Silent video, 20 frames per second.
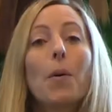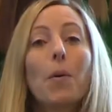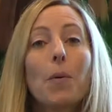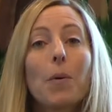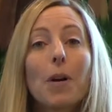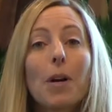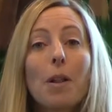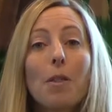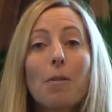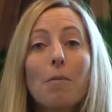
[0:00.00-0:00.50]

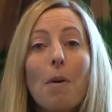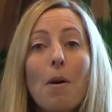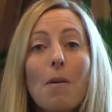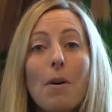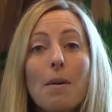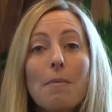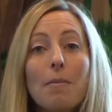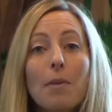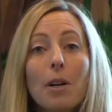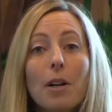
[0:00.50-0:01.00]
We're gonna
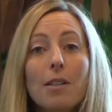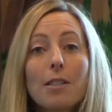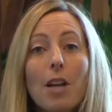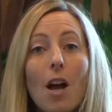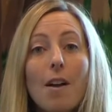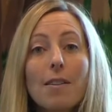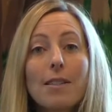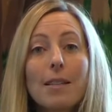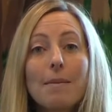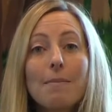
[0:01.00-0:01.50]
throw them, we're gonna
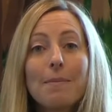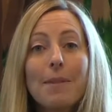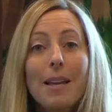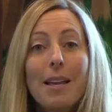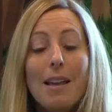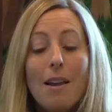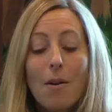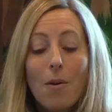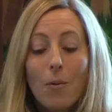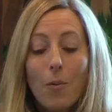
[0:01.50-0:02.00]
toss them.
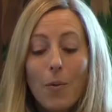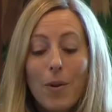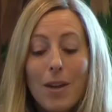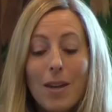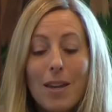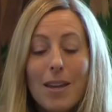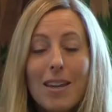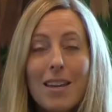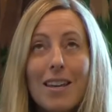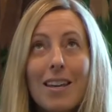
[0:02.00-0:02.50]

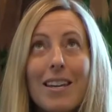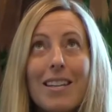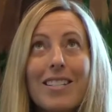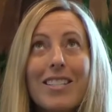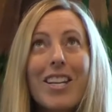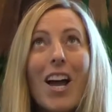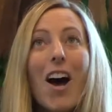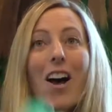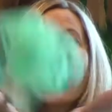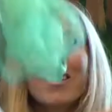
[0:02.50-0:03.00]
We
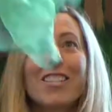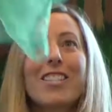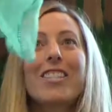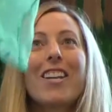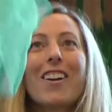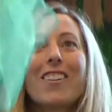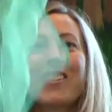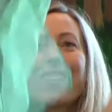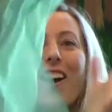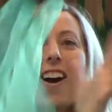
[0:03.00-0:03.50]
toss
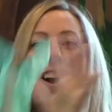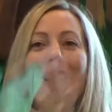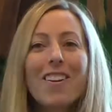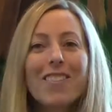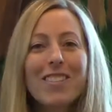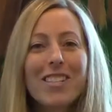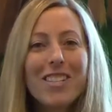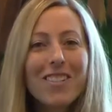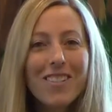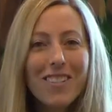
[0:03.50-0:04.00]
our
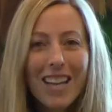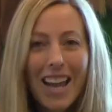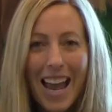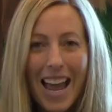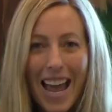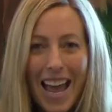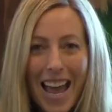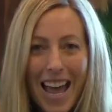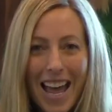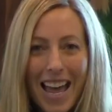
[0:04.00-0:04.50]
scars
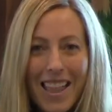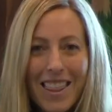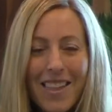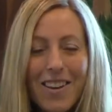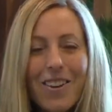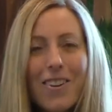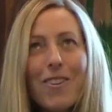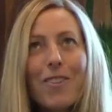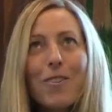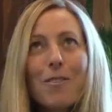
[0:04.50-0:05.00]

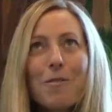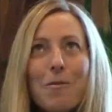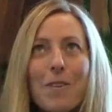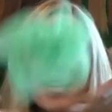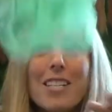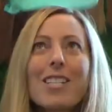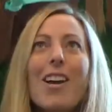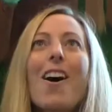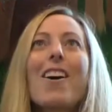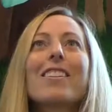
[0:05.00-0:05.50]
together
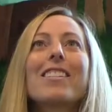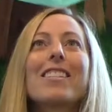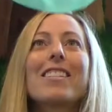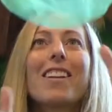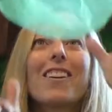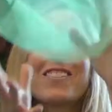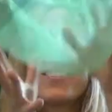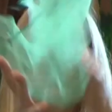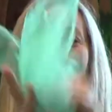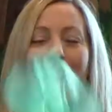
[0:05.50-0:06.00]
we toss
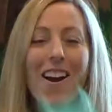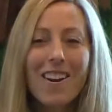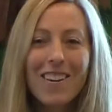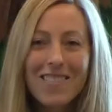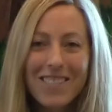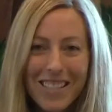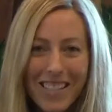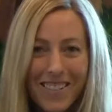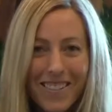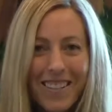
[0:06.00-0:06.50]
our
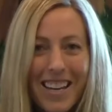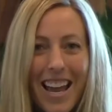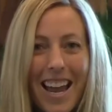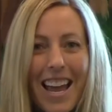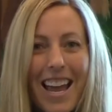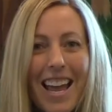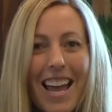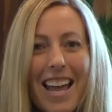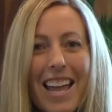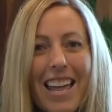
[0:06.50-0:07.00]
scarves
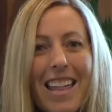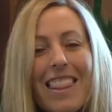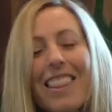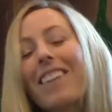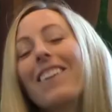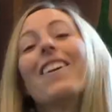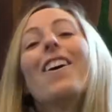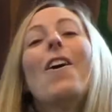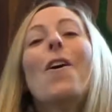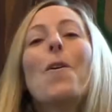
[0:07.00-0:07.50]

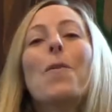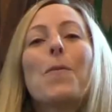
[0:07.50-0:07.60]
together.